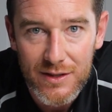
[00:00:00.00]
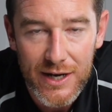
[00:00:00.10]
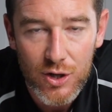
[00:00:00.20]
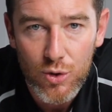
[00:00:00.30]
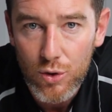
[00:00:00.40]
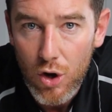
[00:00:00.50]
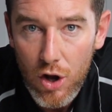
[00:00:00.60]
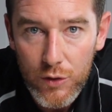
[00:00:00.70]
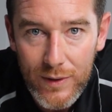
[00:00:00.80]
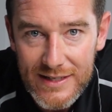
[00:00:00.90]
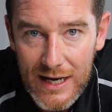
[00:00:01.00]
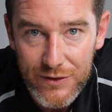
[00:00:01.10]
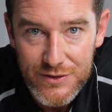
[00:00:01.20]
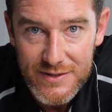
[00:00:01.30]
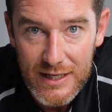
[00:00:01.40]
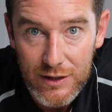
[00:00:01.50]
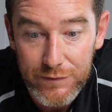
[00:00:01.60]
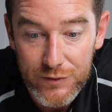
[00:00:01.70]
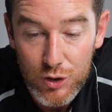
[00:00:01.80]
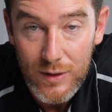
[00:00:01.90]
Let it cool all the way down. This will take a
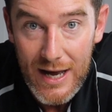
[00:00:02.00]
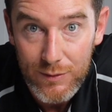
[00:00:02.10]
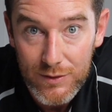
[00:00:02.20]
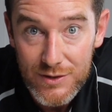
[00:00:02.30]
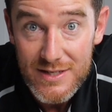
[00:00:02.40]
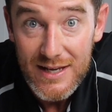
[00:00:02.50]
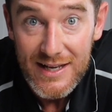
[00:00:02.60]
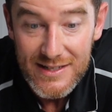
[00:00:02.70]
few hours.